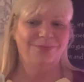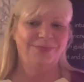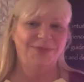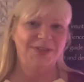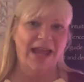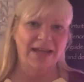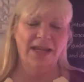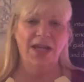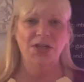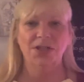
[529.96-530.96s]

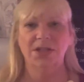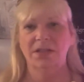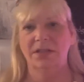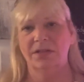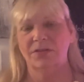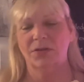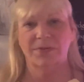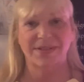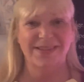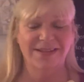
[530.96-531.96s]
stagnation, there's no
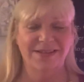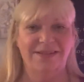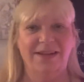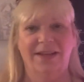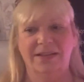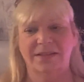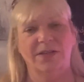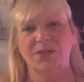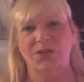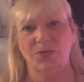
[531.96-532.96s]
resistance,
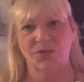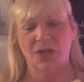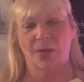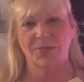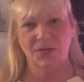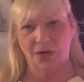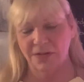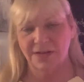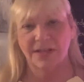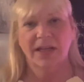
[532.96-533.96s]
there's no stop
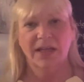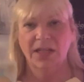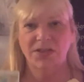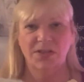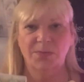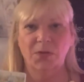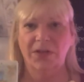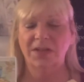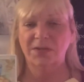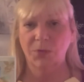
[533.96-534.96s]
starts. It's just
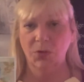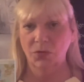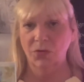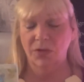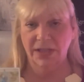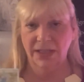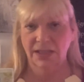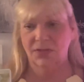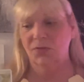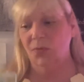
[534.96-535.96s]
moving
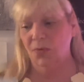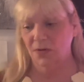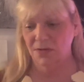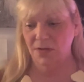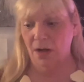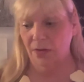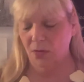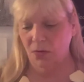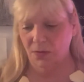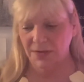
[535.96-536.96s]
smoothly towards our
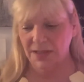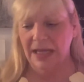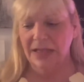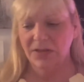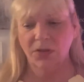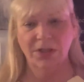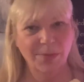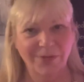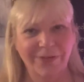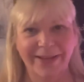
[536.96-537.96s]
goals. So you're going
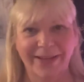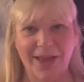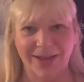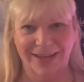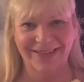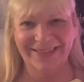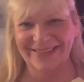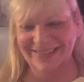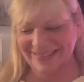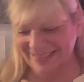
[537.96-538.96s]
to be feeling lucky.
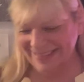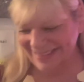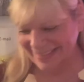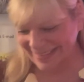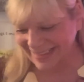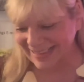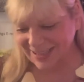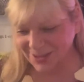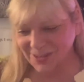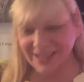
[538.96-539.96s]

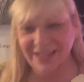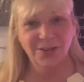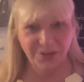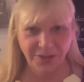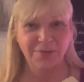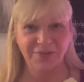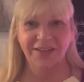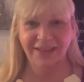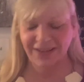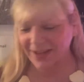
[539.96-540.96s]
Literally, you're going to be
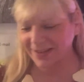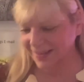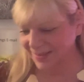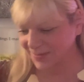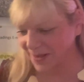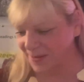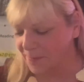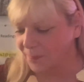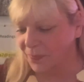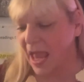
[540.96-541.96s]
feeling lucky this month.
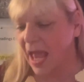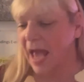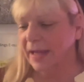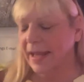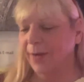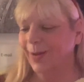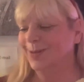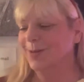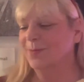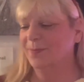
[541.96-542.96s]
Now,
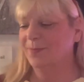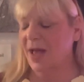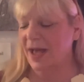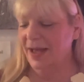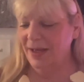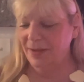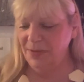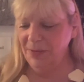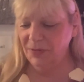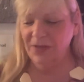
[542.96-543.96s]
in the people